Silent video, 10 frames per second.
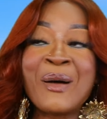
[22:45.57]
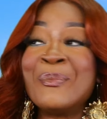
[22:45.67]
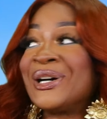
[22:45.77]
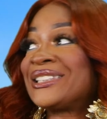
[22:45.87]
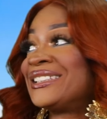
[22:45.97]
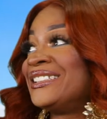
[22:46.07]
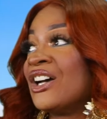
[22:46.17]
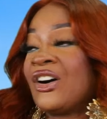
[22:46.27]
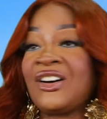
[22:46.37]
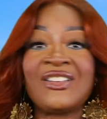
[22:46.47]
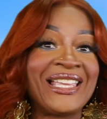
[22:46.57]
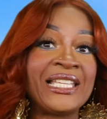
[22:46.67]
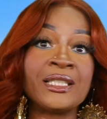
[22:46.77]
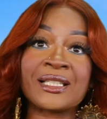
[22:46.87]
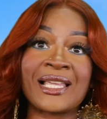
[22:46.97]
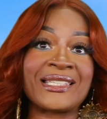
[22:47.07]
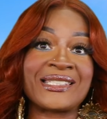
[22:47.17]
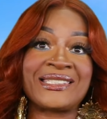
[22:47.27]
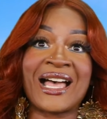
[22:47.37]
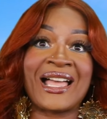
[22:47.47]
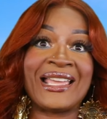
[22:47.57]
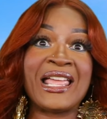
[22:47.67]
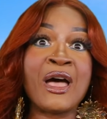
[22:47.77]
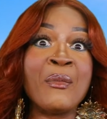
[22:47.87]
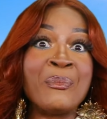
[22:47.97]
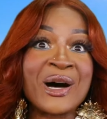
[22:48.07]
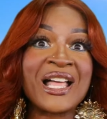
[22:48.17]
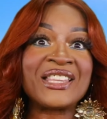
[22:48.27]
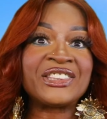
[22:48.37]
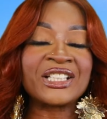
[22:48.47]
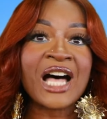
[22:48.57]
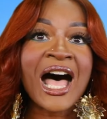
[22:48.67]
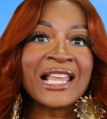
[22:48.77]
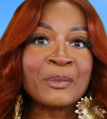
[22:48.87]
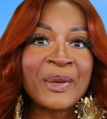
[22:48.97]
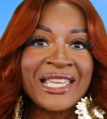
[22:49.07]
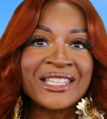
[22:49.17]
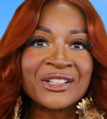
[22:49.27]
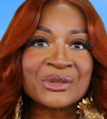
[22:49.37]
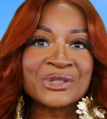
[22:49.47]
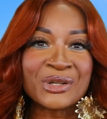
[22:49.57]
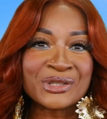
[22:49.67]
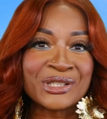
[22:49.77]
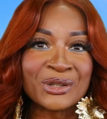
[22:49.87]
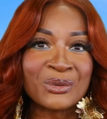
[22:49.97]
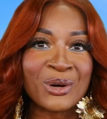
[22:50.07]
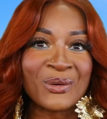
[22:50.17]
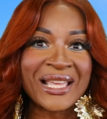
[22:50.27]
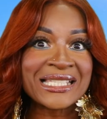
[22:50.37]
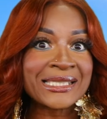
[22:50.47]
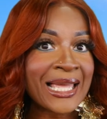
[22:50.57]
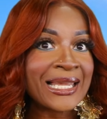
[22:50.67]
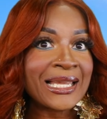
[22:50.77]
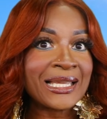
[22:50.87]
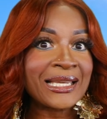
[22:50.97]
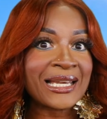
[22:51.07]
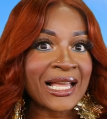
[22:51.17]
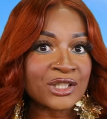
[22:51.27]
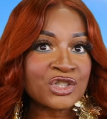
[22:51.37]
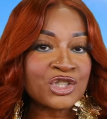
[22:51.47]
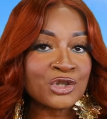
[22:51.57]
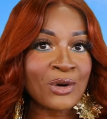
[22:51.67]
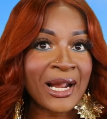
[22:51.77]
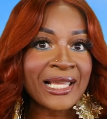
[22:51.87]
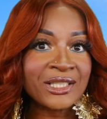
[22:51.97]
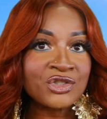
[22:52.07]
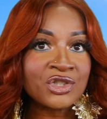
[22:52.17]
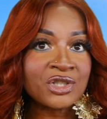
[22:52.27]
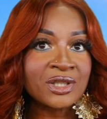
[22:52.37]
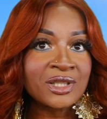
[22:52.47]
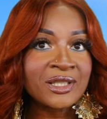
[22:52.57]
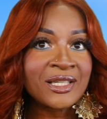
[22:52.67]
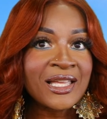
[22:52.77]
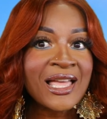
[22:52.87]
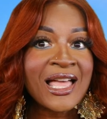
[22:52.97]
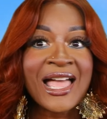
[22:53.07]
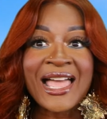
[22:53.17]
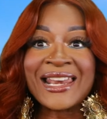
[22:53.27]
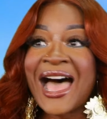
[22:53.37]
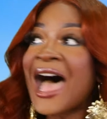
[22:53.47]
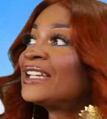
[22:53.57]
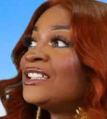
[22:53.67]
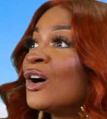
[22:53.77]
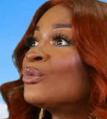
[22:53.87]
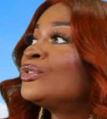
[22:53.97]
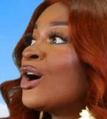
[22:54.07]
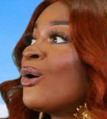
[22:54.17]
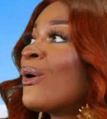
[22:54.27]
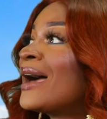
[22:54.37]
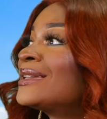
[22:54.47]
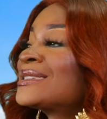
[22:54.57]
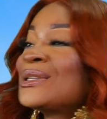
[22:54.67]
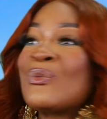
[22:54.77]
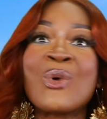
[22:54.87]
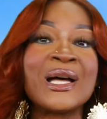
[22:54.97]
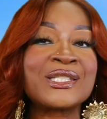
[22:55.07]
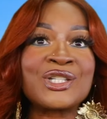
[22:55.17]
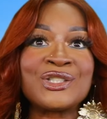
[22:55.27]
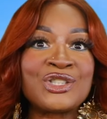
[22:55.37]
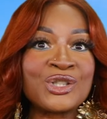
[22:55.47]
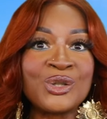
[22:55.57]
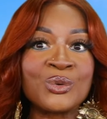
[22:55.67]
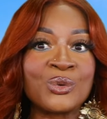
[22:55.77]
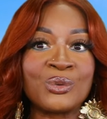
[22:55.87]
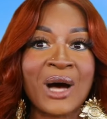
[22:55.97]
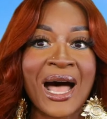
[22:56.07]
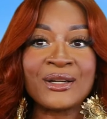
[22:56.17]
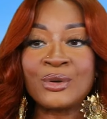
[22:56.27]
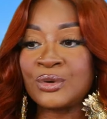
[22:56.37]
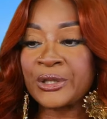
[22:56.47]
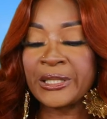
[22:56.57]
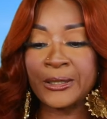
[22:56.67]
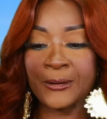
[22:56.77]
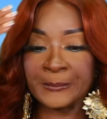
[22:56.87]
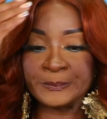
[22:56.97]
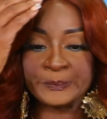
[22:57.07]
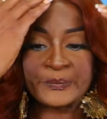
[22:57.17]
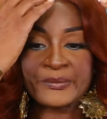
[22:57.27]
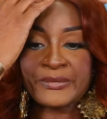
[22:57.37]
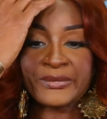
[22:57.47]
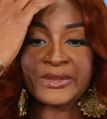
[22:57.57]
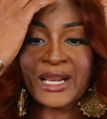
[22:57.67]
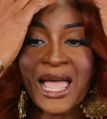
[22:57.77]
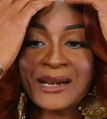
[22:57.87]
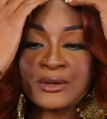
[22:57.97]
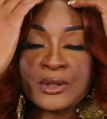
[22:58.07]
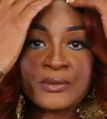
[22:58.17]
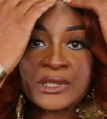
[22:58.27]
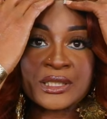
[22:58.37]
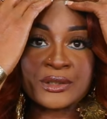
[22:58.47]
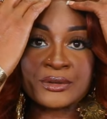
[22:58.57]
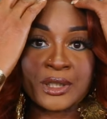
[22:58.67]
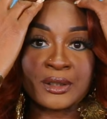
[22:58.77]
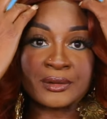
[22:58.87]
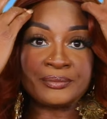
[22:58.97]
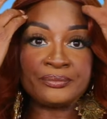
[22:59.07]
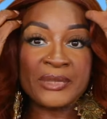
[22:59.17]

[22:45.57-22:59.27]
But, y'all, it looked like it's dying. But the jalapenos are still growing. Is that not strange? And I don't know, honestly, what to do. I don't know what to do, y'all.